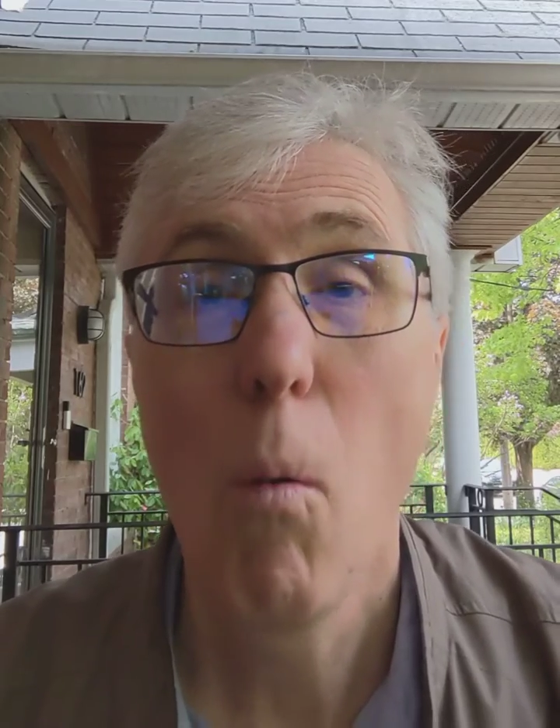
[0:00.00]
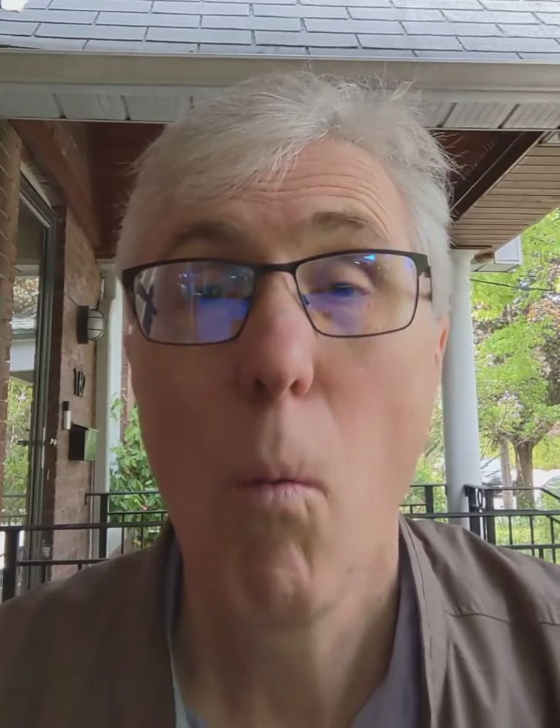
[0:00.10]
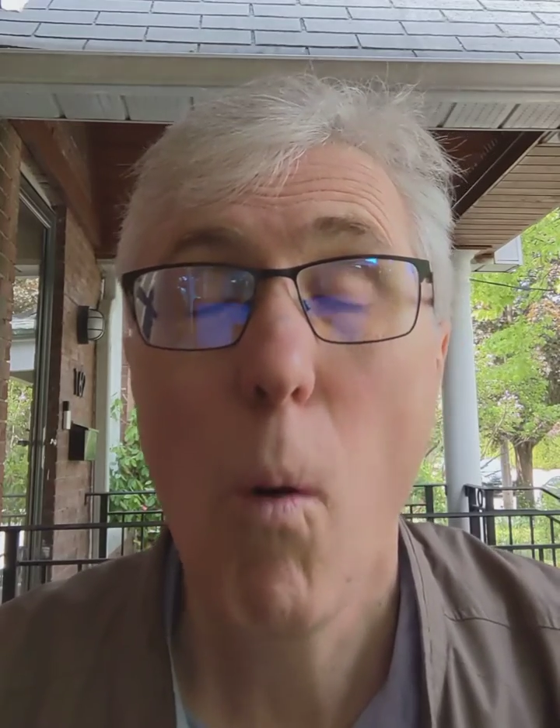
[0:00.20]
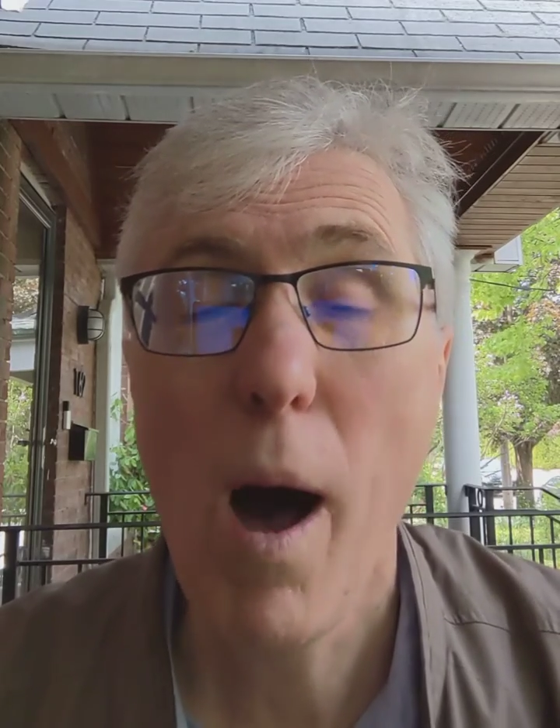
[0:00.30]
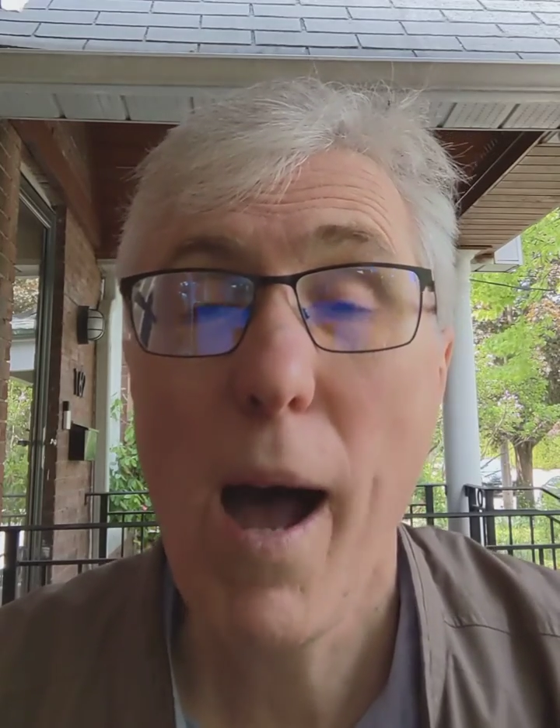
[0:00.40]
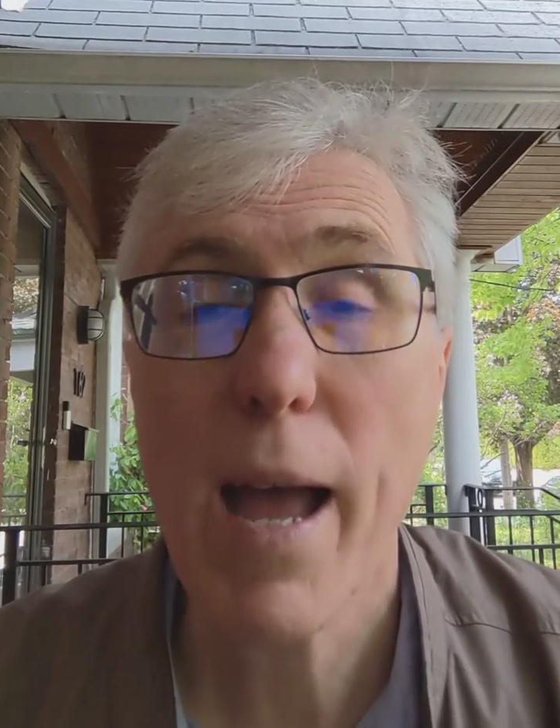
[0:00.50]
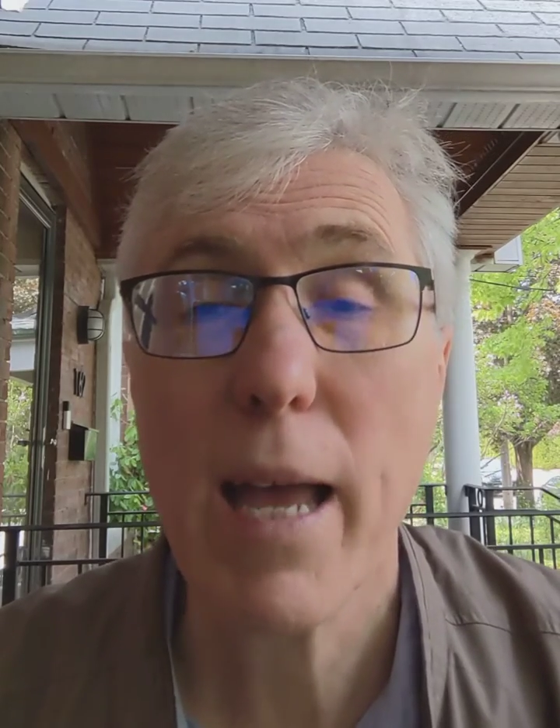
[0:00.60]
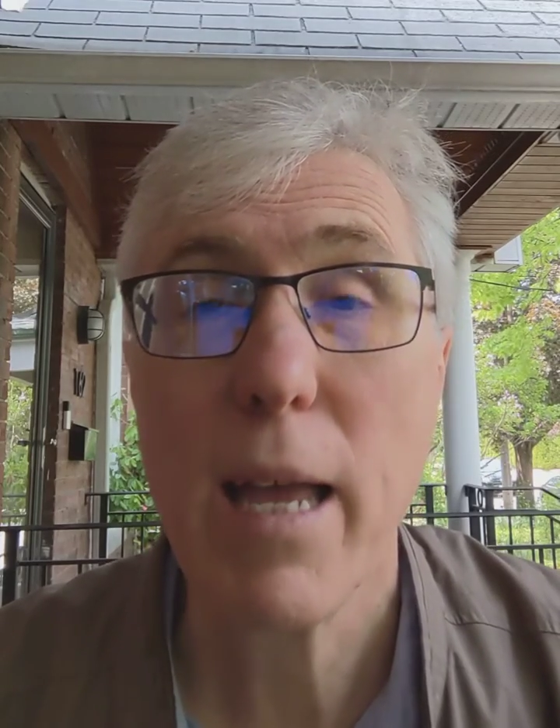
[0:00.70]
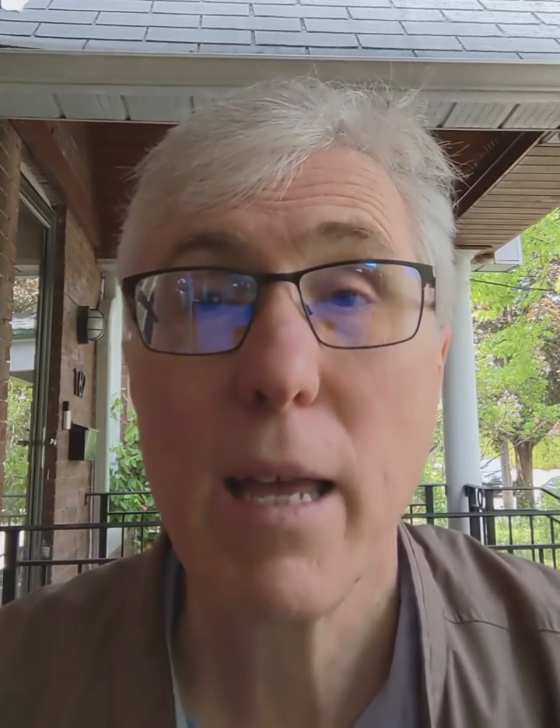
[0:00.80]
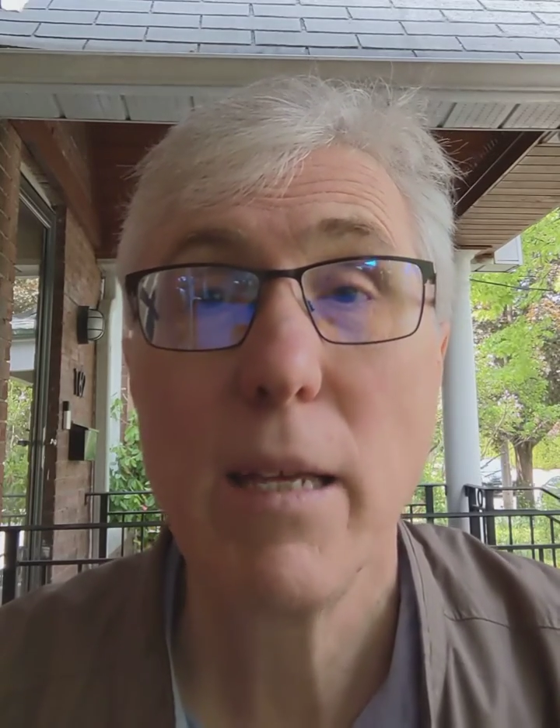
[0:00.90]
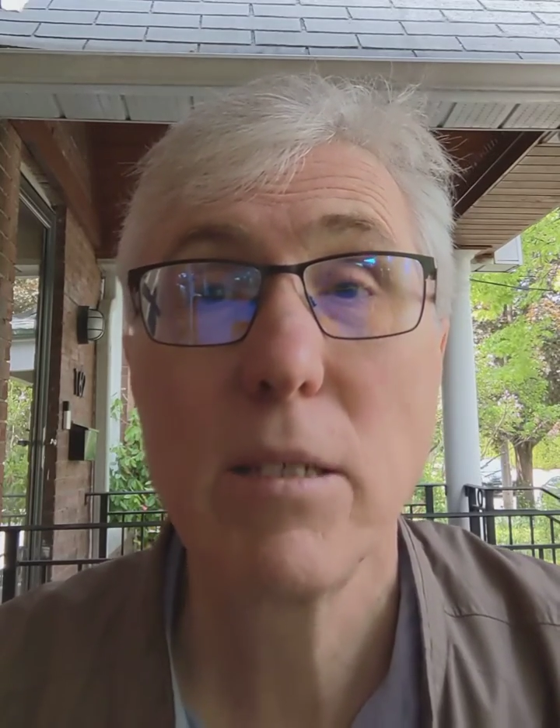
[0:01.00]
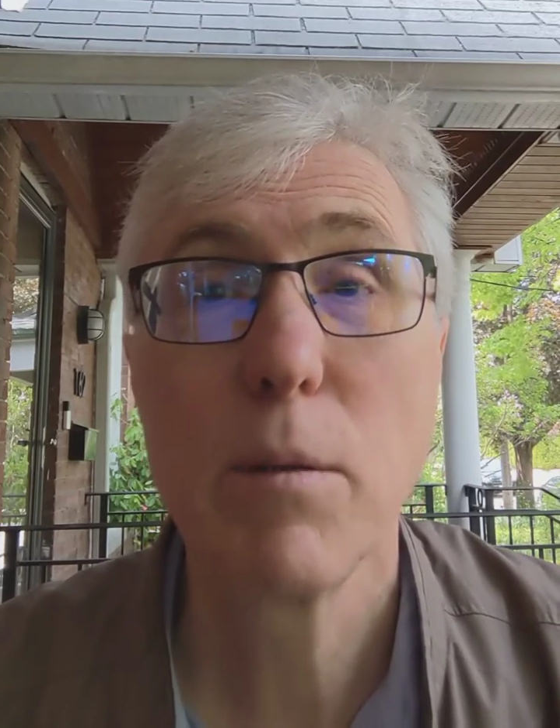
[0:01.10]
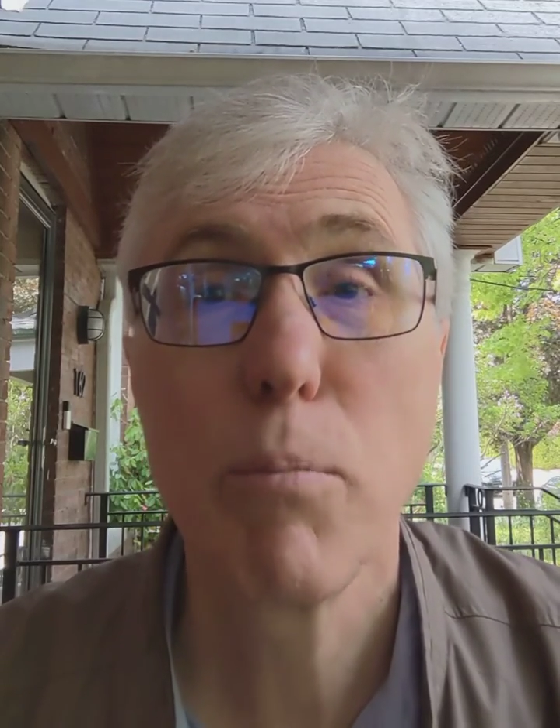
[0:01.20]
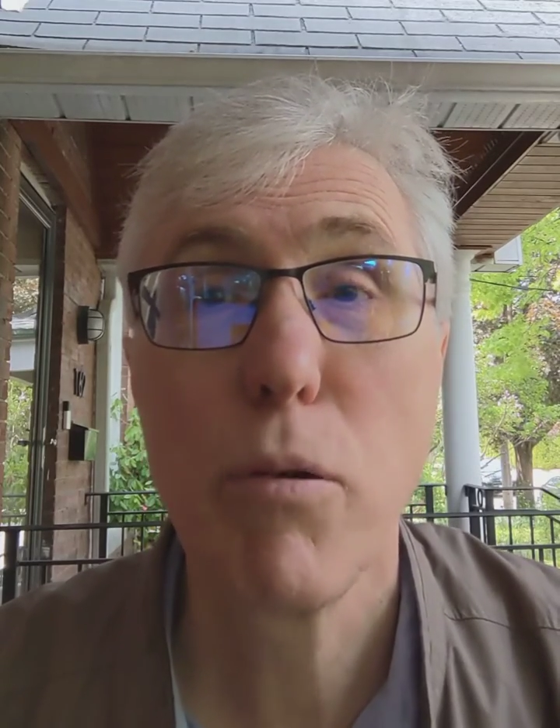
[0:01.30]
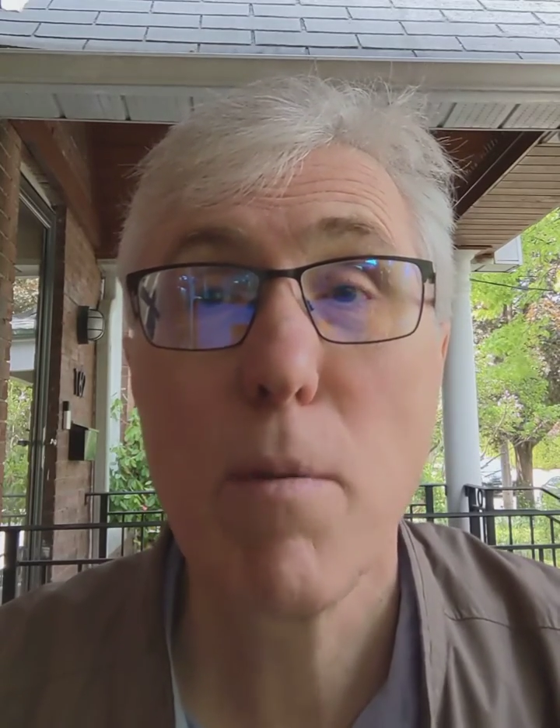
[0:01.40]
Why is
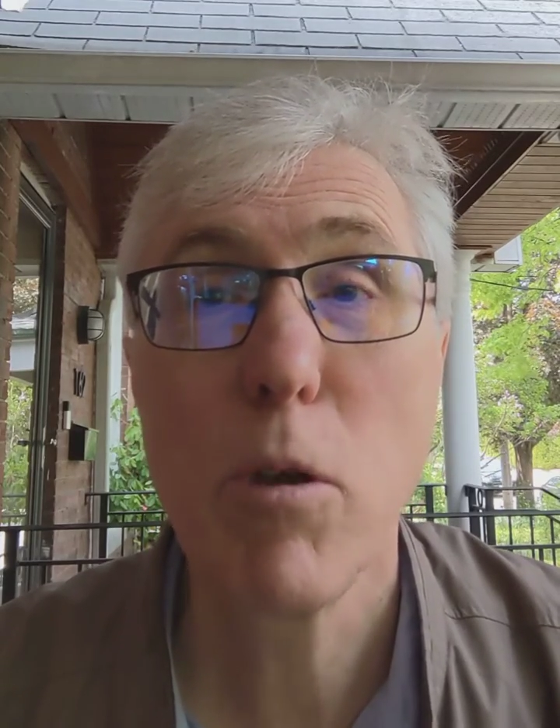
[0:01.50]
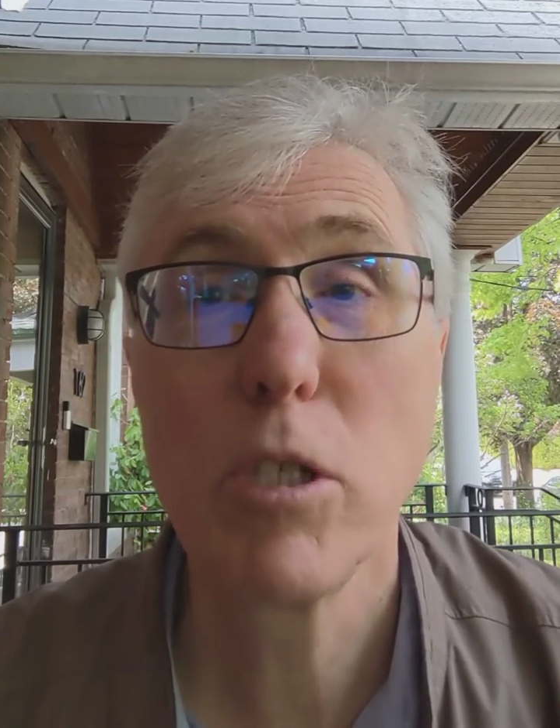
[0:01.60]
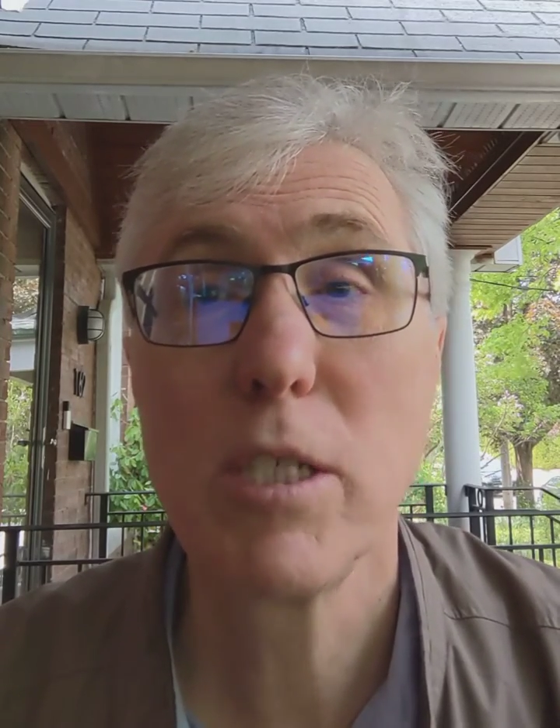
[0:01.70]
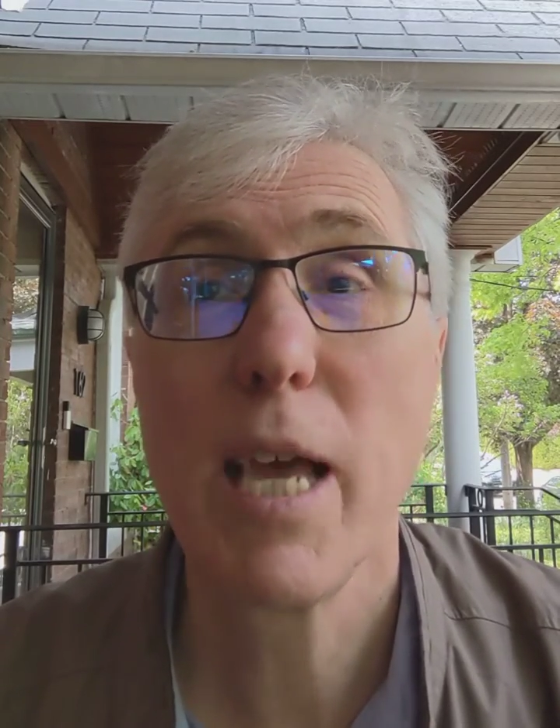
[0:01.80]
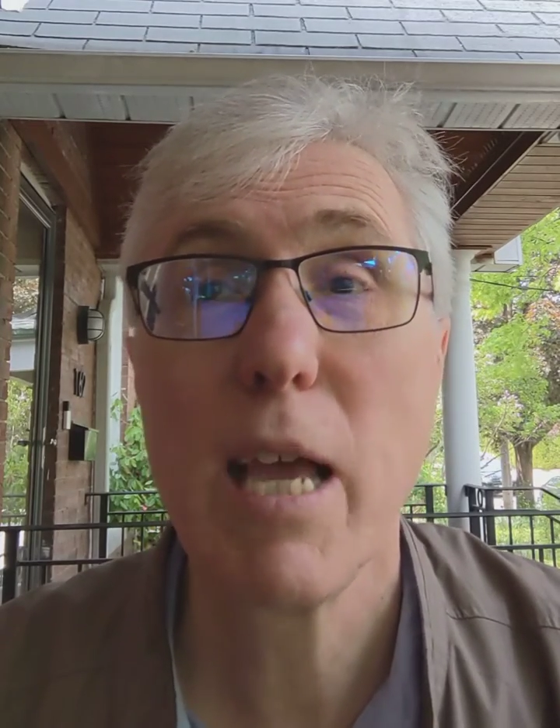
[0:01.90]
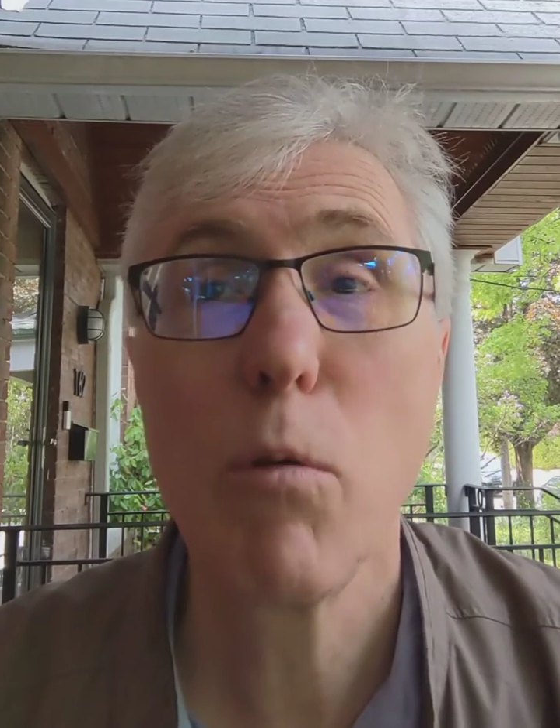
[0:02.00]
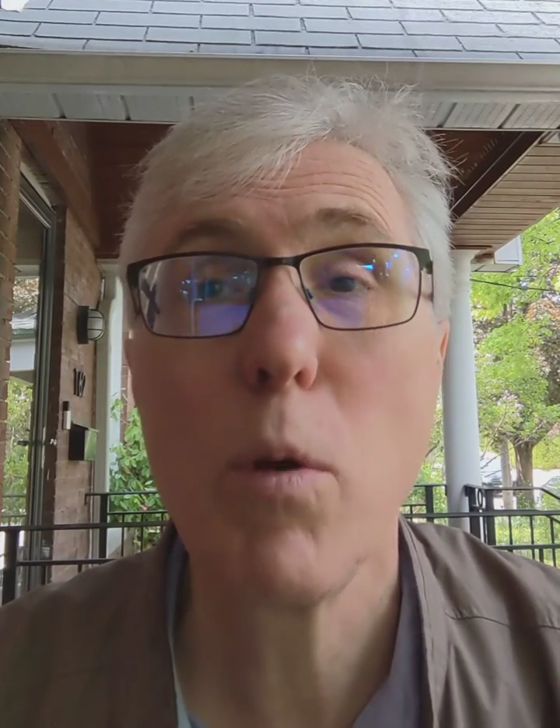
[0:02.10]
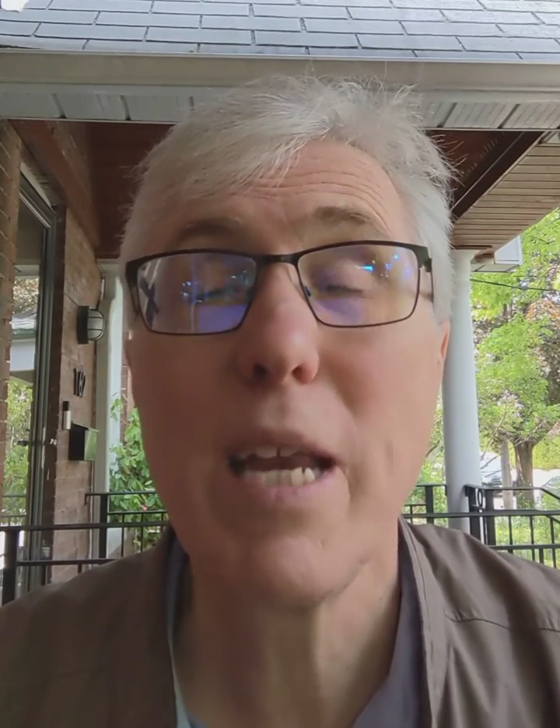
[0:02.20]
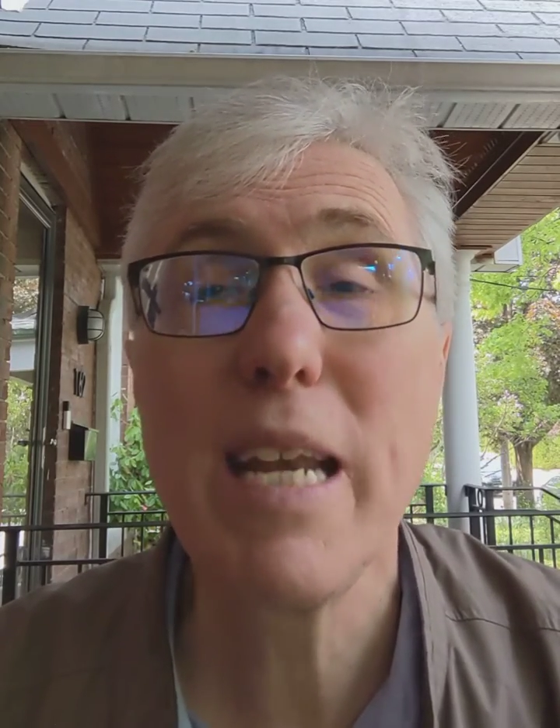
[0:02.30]
the Premier saying we